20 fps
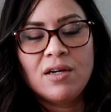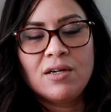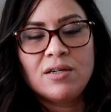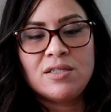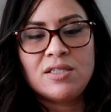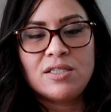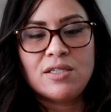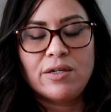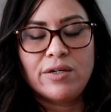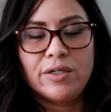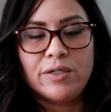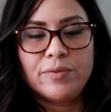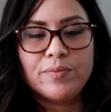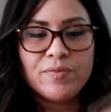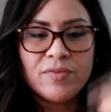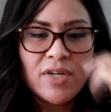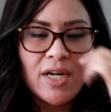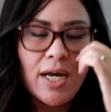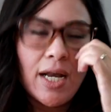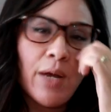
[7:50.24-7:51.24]
So,
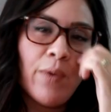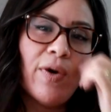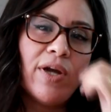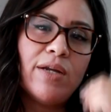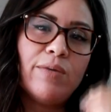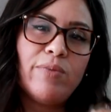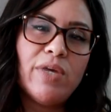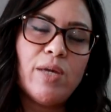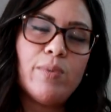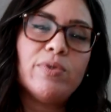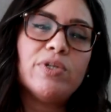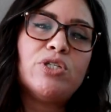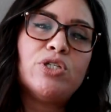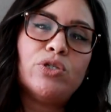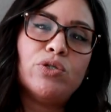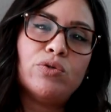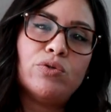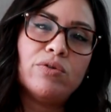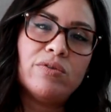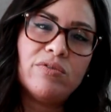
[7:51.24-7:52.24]
and I want to be able
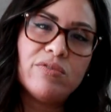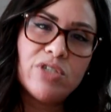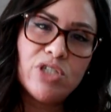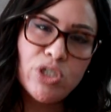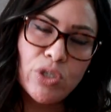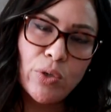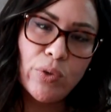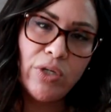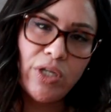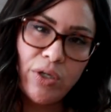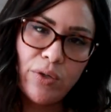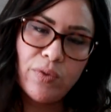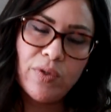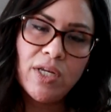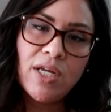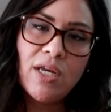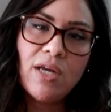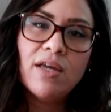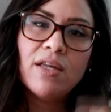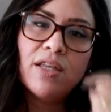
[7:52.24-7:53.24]
to show you.
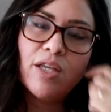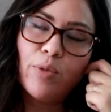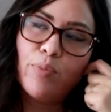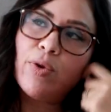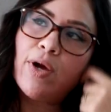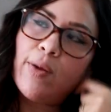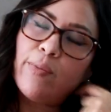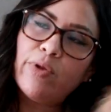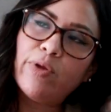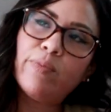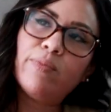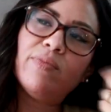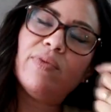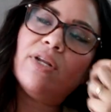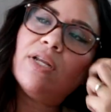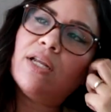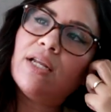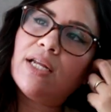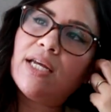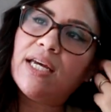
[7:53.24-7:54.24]
The problem
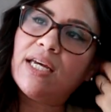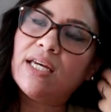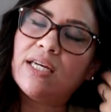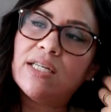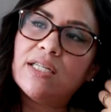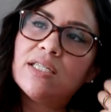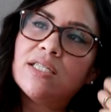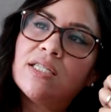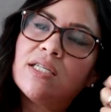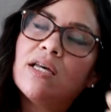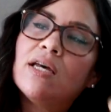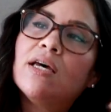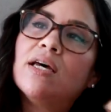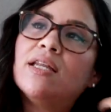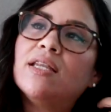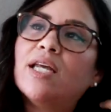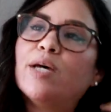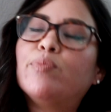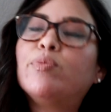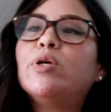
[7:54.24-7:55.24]
is
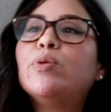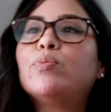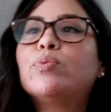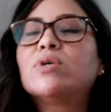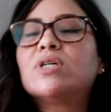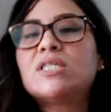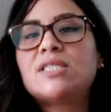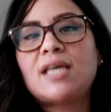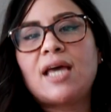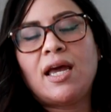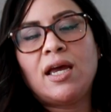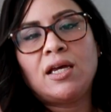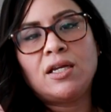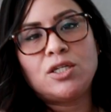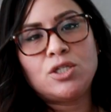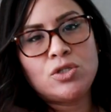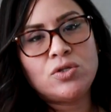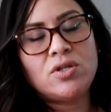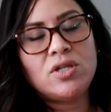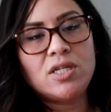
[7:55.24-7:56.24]
that people say,
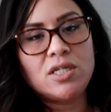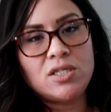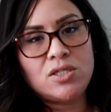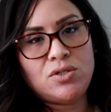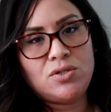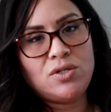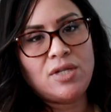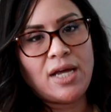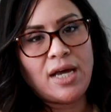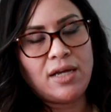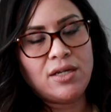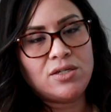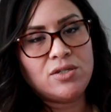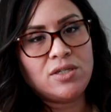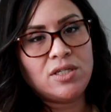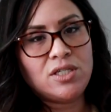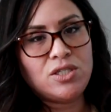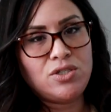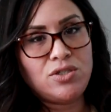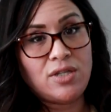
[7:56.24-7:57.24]
do this, do that, do
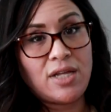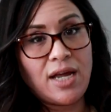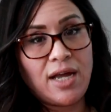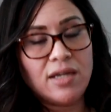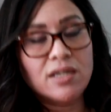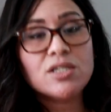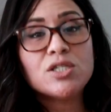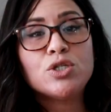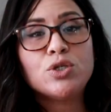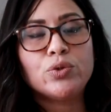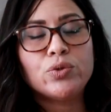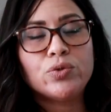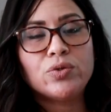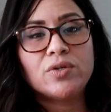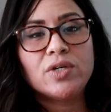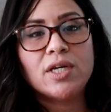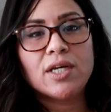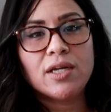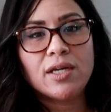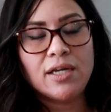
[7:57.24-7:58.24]
this, do that to
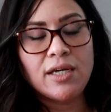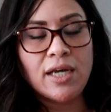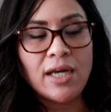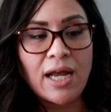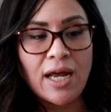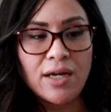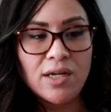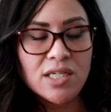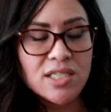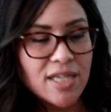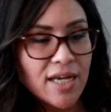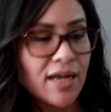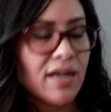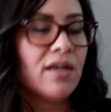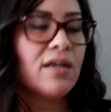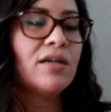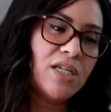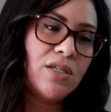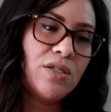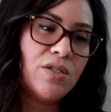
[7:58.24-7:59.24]
get out of debt,
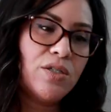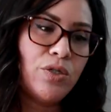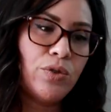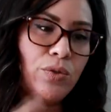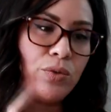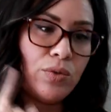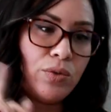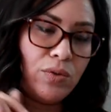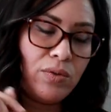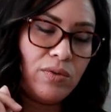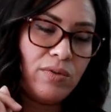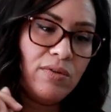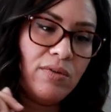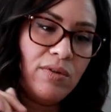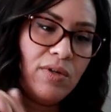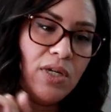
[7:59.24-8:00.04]
to